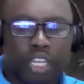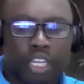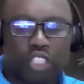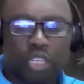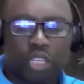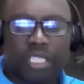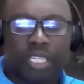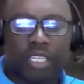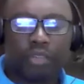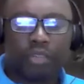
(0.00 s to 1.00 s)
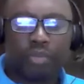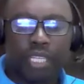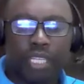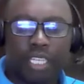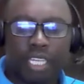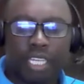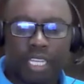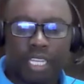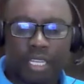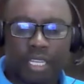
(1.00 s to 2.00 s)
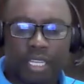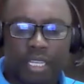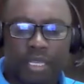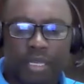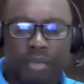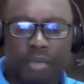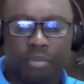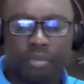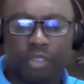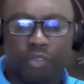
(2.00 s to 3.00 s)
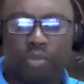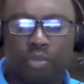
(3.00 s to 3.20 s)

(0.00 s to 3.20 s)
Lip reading: So a screen, you mean the form